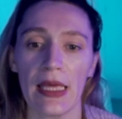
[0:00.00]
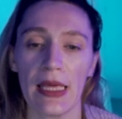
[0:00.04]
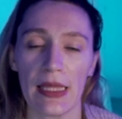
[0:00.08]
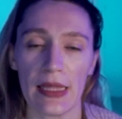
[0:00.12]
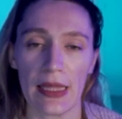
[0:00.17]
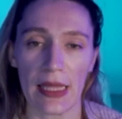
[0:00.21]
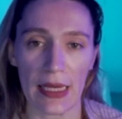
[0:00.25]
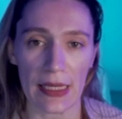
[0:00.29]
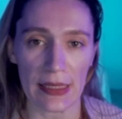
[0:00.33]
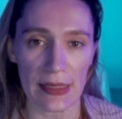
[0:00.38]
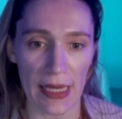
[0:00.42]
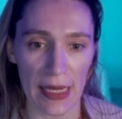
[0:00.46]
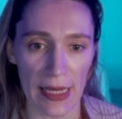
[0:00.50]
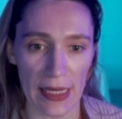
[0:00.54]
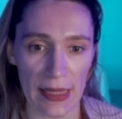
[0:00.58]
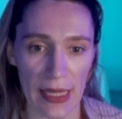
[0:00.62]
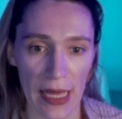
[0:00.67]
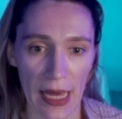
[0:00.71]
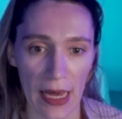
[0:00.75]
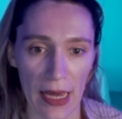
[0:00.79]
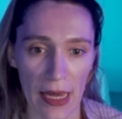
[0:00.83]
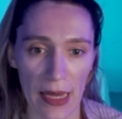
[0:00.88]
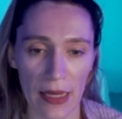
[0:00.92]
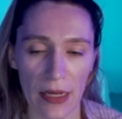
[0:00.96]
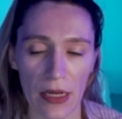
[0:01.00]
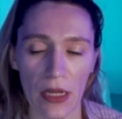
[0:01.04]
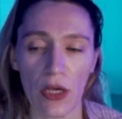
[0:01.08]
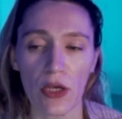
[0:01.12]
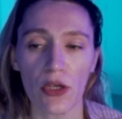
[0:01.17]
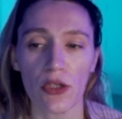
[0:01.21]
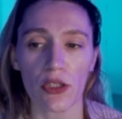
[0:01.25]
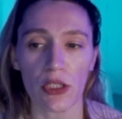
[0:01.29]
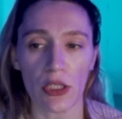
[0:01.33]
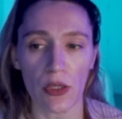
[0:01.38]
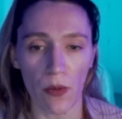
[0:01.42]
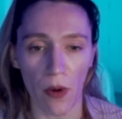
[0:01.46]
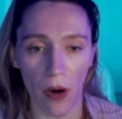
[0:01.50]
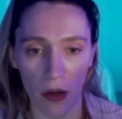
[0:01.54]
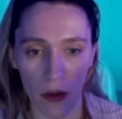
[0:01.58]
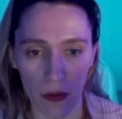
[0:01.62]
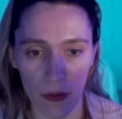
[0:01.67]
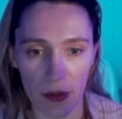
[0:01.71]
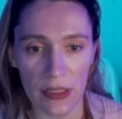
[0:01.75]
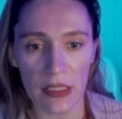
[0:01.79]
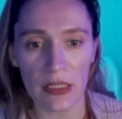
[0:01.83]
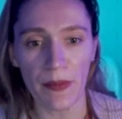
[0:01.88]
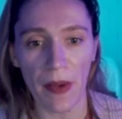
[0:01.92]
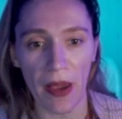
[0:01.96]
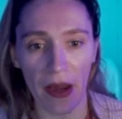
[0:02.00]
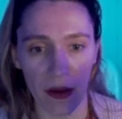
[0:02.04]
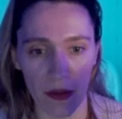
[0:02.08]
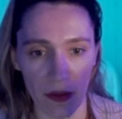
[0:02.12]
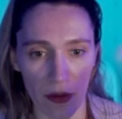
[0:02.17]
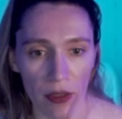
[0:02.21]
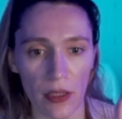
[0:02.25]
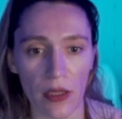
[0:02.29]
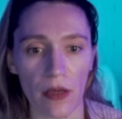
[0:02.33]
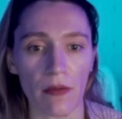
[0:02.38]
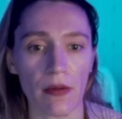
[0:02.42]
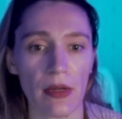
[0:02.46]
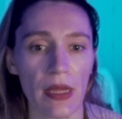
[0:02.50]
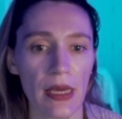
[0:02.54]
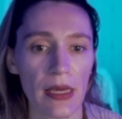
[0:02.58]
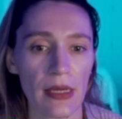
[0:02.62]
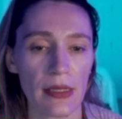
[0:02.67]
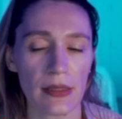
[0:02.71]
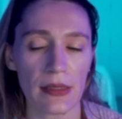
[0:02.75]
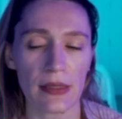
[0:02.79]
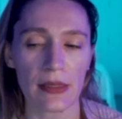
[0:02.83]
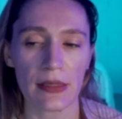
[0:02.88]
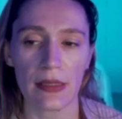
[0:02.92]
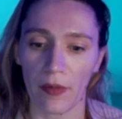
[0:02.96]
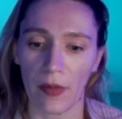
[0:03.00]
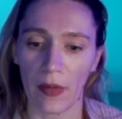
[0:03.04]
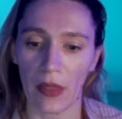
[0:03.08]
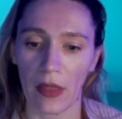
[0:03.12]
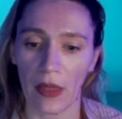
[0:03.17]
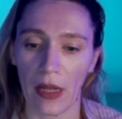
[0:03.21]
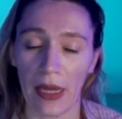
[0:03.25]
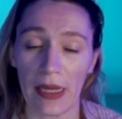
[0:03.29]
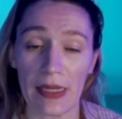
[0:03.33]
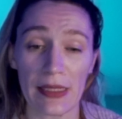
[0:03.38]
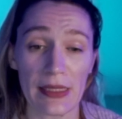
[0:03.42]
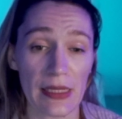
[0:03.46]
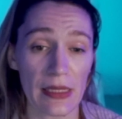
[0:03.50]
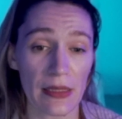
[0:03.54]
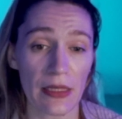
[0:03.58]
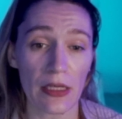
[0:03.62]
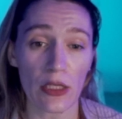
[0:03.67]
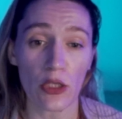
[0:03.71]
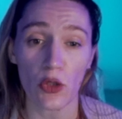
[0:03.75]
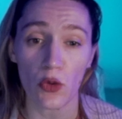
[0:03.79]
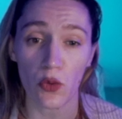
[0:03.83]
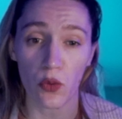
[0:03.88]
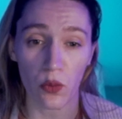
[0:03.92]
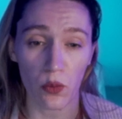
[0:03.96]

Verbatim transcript: things like that so you want to inspect the units ideally